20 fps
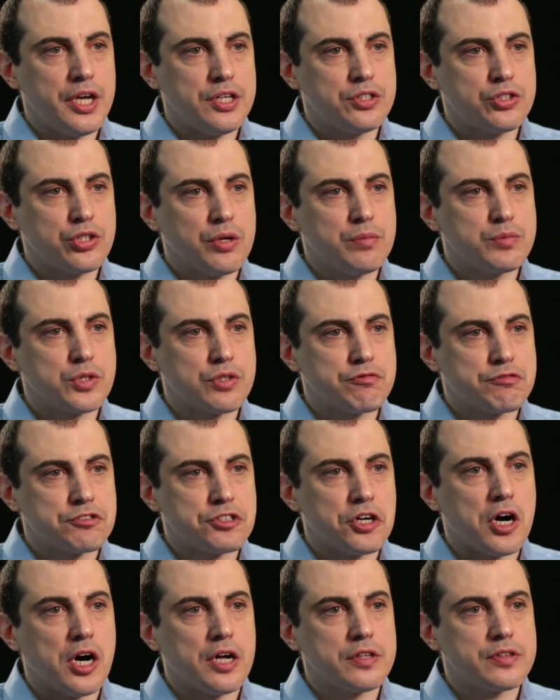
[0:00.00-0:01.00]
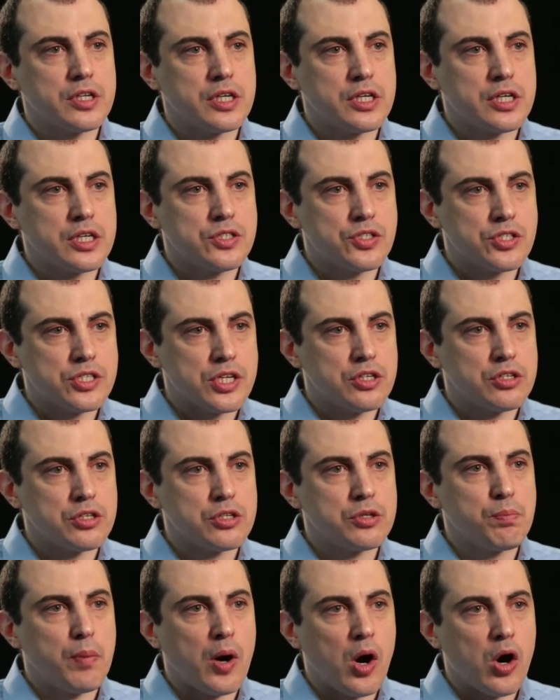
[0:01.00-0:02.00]
in terms of fraud that are
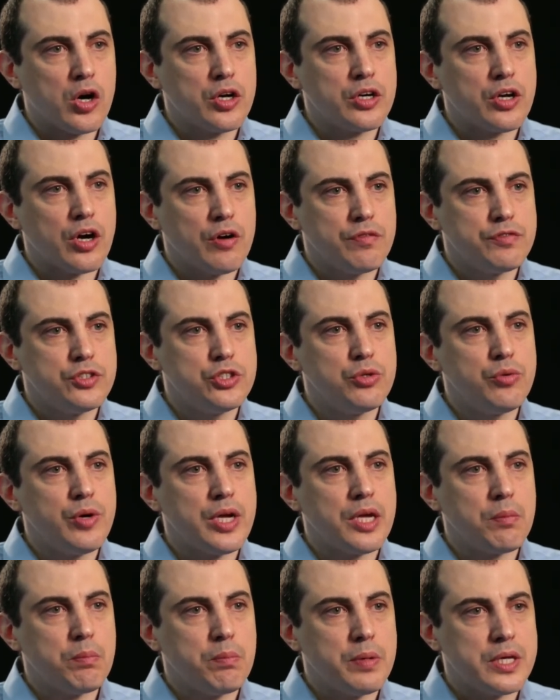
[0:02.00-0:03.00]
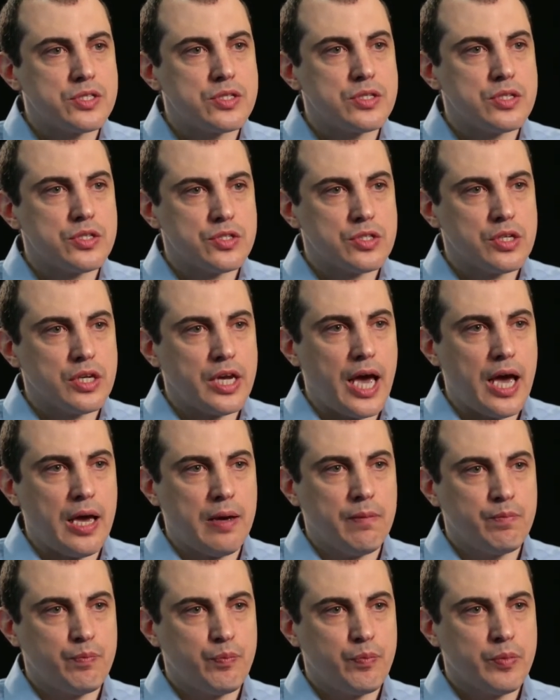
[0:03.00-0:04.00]
considered part of doing business
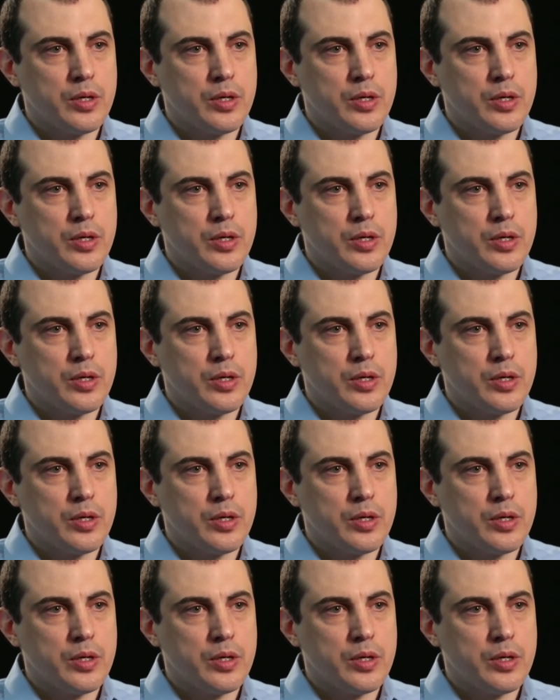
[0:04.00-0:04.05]
today.